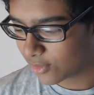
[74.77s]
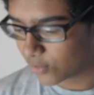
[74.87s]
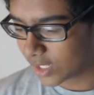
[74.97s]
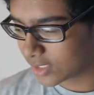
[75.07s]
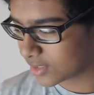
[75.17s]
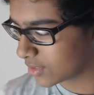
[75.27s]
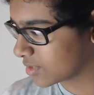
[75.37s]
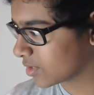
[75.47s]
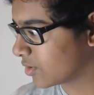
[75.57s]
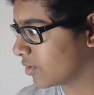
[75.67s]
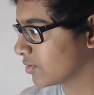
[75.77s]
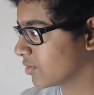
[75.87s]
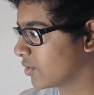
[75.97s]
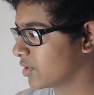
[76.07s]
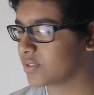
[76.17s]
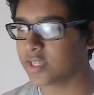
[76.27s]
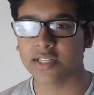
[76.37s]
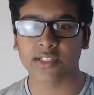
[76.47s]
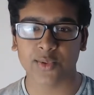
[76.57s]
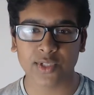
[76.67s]
Well done, Sukorno, all your
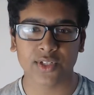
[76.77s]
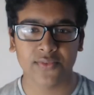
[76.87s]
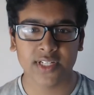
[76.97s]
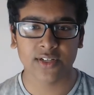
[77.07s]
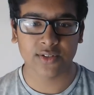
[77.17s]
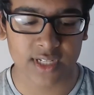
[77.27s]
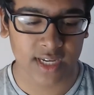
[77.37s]
teachers watch your videos,